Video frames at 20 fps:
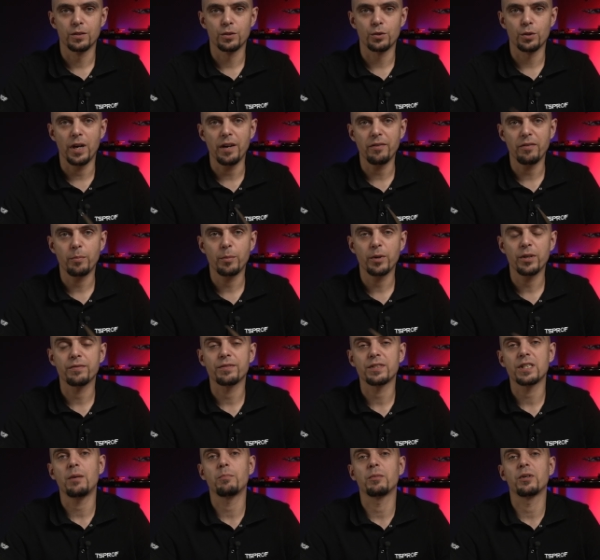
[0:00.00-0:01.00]
To have a
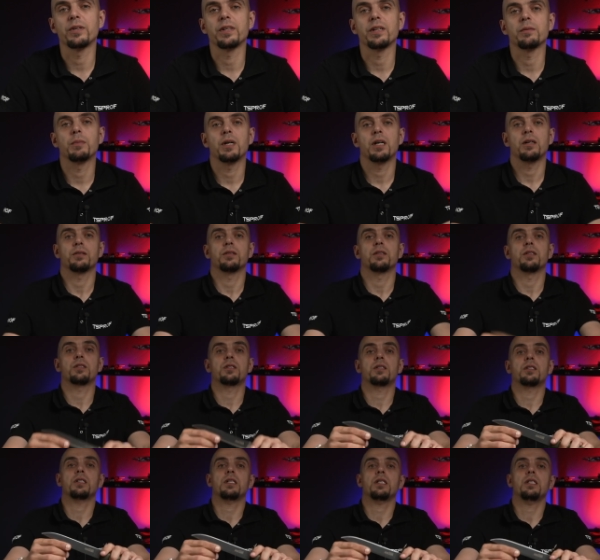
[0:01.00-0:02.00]
brief summary about this
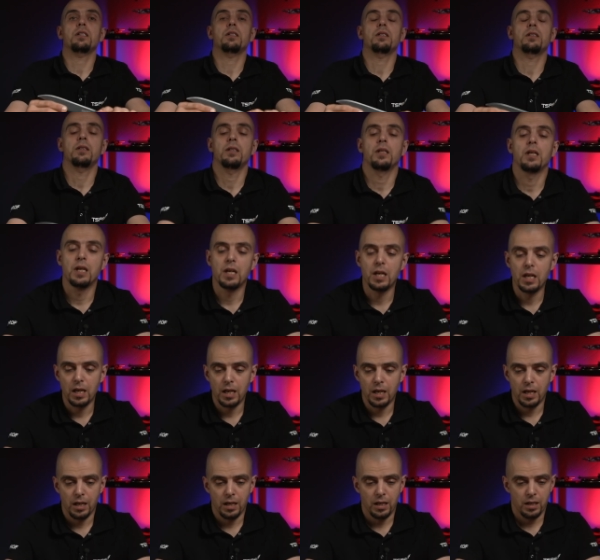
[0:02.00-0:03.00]
steel,
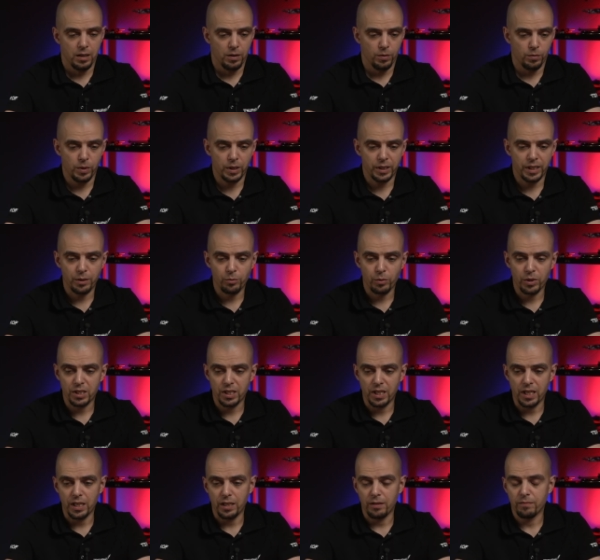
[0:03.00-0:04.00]
what can we
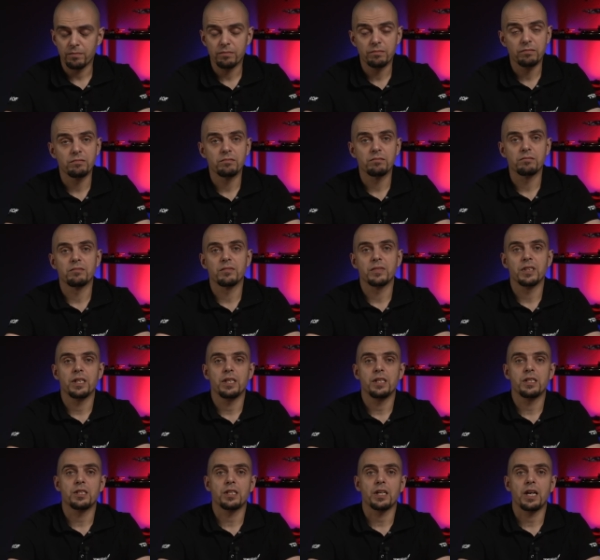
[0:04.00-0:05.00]
say?
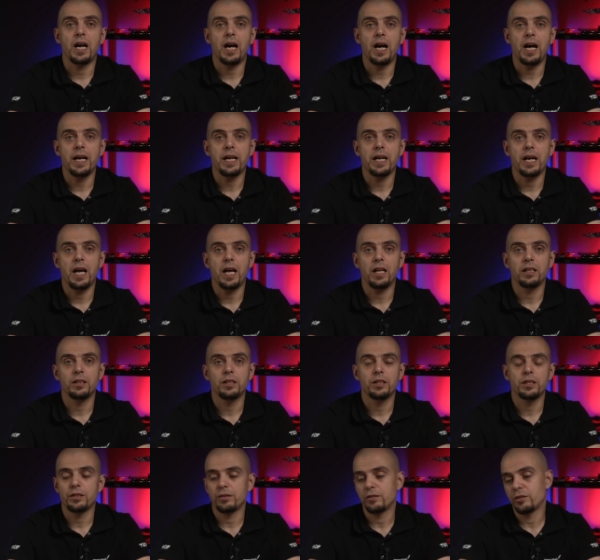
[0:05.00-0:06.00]
It's a high
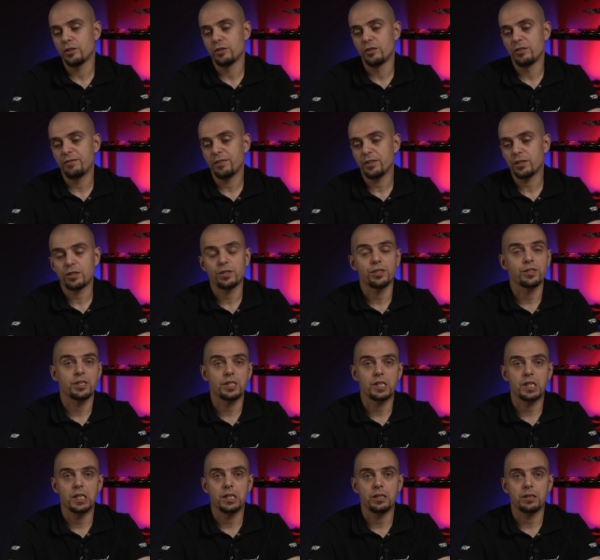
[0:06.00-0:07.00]
alloy universal
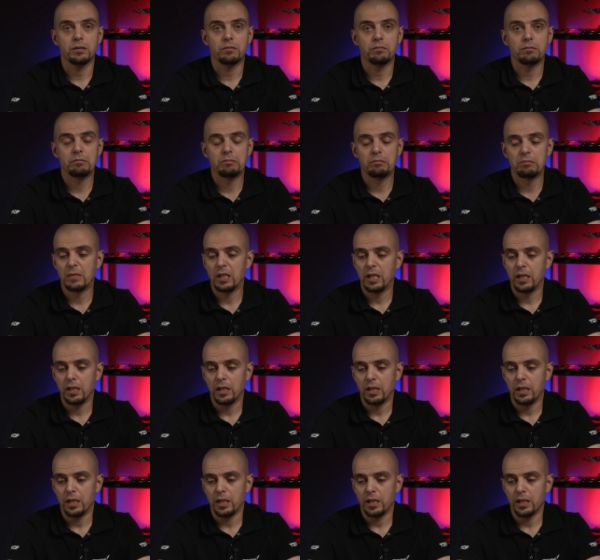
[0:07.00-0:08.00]
steel.
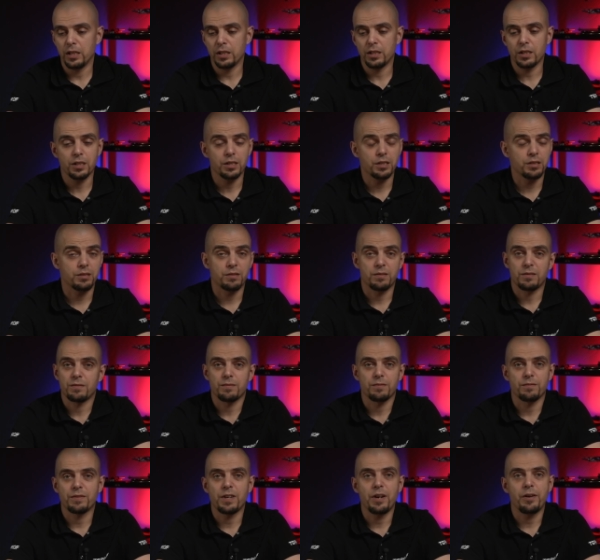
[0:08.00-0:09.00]
It is
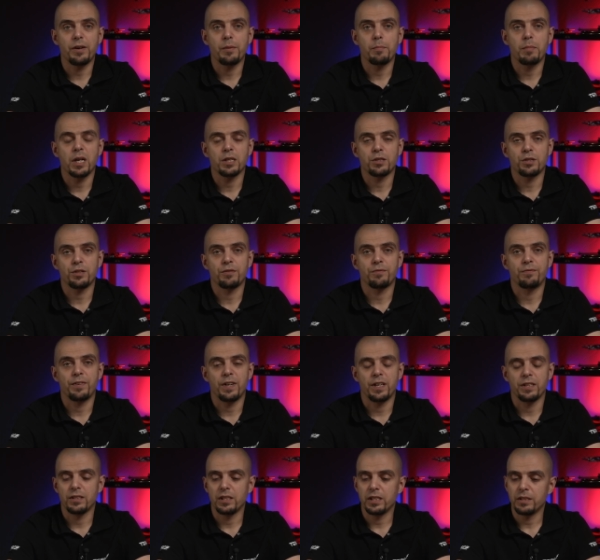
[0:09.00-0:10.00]
very budget
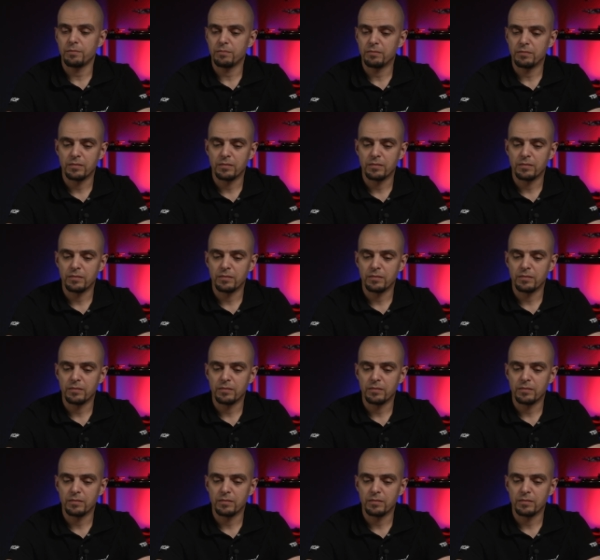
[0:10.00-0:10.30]
friendly.